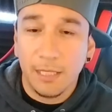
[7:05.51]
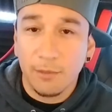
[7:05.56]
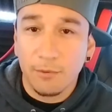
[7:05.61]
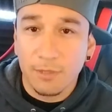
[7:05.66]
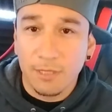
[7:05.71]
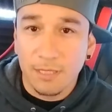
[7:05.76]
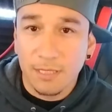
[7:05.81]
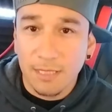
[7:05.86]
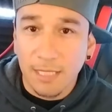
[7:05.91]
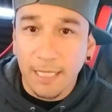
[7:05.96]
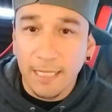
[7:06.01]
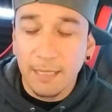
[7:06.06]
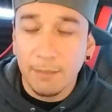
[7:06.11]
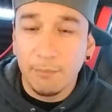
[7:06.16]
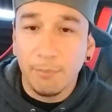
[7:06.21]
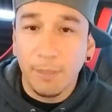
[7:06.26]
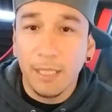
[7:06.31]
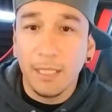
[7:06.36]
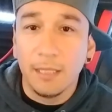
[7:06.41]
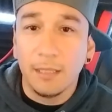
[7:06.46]
It was a
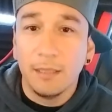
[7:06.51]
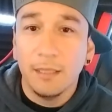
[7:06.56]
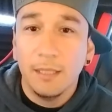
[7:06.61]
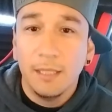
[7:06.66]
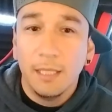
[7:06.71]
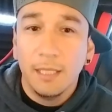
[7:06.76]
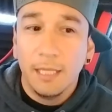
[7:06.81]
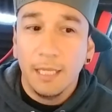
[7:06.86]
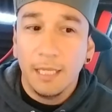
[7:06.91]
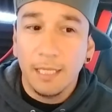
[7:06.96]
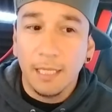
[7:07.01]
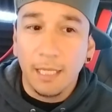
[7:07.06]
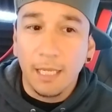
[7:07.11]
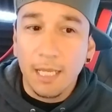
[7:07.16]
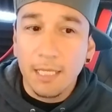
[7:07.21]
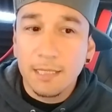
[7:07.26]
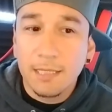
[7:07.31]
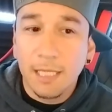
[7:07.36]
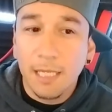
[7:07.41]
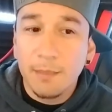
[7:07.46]
silent bait. And a
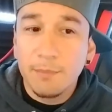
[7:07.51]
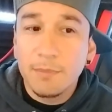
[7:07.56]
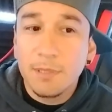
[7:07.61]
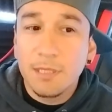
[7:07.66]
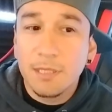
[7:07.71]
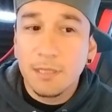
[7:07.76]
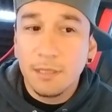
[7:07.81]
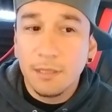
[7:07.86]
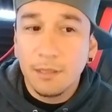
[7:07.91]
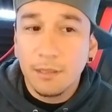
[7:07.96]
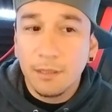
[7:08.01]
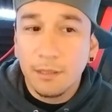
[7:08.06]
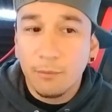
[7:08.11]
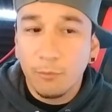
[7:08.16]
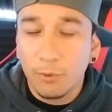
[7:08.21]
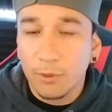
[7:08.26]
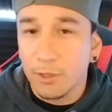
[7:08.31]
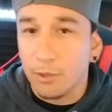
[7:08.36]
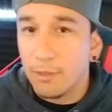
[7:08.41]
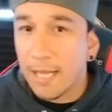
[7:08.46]
lot of times
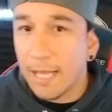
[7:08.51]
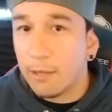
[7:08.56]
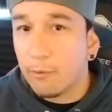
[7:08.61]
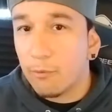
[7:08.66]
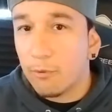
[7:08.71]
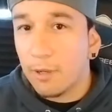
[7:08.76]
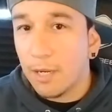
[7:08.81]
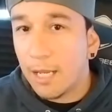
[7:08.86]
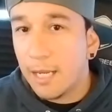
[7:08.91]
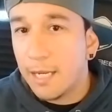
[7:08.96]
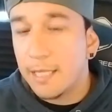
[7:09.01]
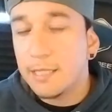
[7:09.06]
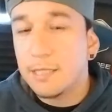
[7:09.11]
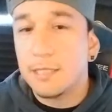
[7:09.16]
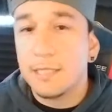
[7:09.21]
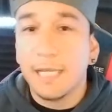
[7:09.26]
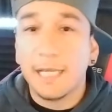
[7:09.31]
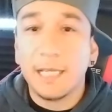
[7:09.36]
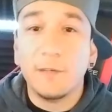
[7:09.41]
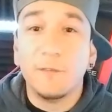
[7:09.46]
with their lateral
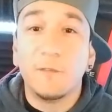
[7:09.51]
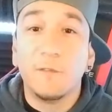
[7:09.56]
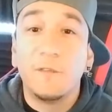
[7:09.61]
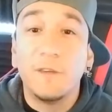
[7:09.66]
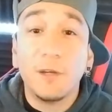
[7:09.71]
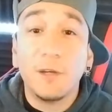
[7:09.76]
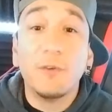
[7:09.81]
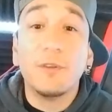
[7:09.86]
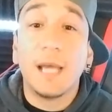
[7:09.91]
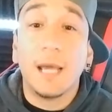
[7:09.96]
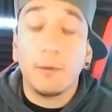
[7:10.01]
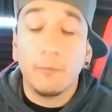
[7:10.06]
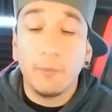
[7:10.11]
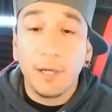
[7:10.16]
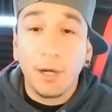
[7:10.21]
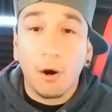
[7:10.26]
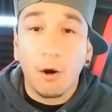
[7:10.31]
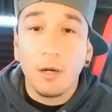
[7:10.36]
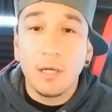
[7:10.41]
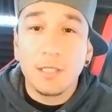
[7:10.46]
lines, they can feel that
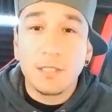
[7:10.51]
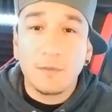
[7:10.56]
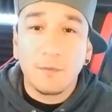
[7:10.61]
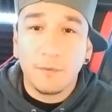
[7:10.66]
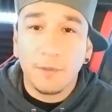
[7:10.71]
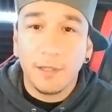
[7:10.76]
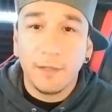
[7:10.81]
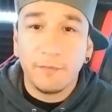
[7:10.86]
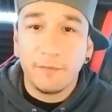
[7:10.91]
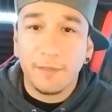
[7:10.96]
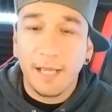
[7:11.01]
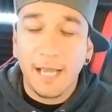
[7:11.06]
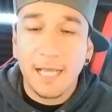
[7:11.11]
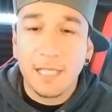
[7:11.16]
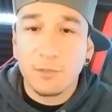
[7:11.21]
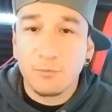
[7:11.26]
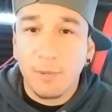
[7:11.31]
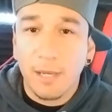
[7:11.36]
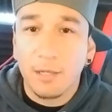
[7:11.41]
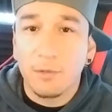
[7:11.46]
regardless of if it
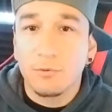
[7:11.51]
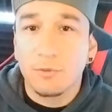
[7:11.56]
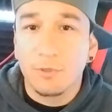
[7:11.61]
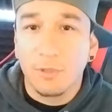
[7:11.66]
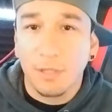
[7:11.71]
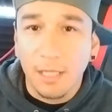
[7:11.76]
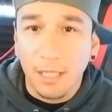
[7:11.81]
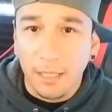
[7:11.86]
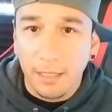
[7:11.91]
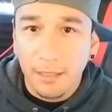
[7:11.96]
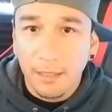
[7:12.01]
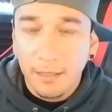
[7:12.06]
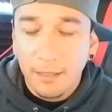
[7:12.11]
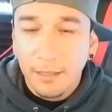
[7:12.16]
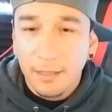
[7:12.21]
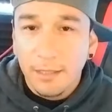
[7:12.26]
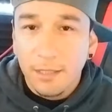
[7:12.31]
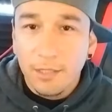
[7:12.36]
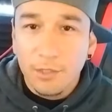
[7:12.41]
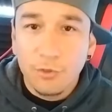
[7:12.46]
has rattles or not.
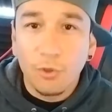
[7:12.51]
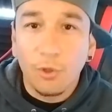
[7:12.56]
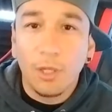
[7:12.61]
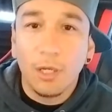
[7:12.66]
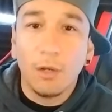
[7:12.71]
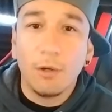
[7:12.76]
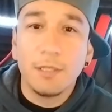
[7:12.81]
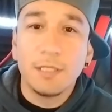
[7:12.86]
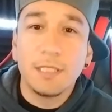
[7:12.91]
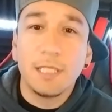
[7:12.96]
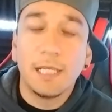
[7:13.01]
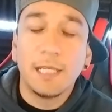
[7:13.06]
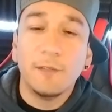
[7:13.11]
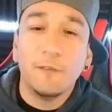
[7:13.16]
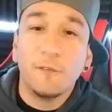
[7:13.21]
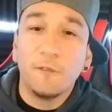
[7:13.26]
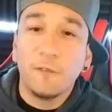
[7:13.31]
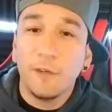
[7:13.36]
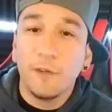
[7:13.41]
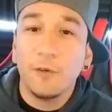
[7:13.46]
So as long as they
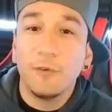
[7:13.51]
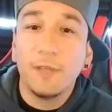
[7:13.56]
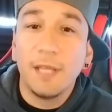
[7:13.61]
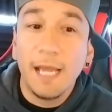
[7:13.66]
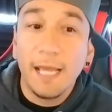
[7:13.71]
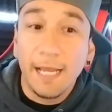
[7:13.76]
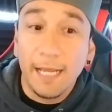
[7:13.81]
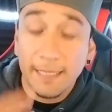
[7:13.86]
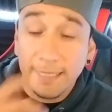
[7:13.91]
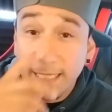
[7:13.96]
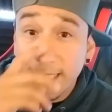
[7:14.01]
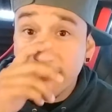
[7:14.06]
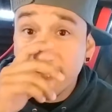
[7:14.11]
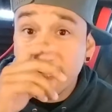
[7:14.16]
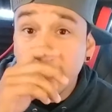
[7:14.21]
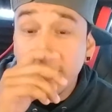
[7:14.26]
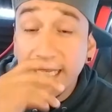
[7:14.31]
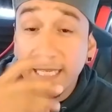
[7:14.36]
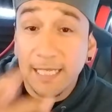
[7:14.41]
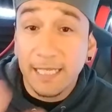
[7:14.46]
can feel that and they
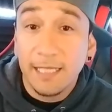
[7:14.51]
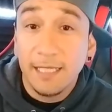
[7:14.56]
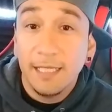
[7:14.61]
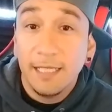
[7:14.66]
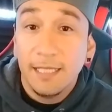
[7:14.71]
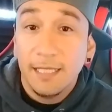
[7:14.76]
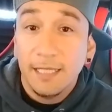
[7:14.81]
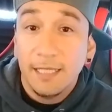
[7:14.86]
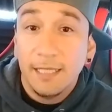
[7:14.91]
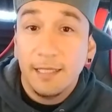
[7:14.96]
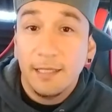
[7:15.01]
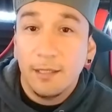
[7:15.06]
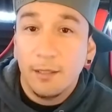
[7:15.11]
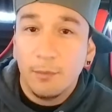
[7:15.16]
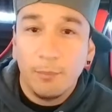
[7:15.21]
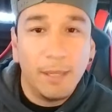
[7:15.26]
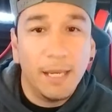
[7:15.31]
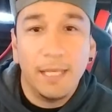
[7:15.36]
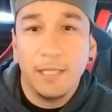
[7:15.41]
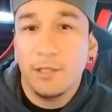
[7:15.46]
see it,
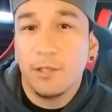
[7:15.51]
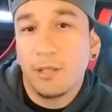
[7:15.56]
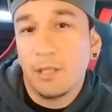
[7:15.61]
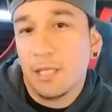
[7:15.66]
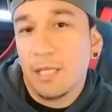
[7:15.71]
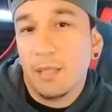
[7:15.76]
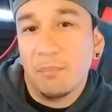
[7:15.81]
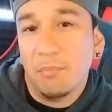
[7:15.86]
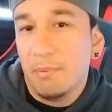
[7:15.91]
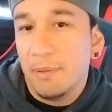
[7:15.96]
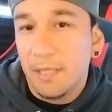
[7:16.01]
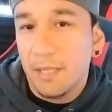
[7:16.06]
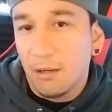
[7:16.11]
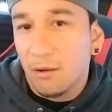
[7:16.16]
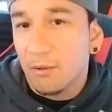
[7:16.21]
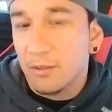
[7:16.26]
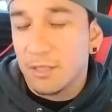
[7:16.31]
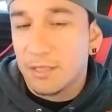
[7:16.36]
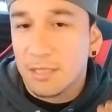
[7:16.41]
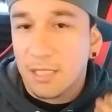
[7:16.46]
man, you're gonna get bit
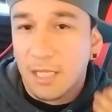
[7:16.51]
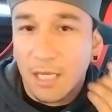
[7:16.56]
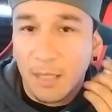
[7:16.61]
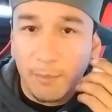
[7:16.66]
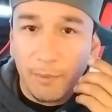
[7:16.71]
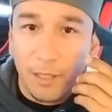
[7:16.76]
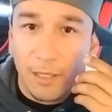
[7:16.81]
all the time.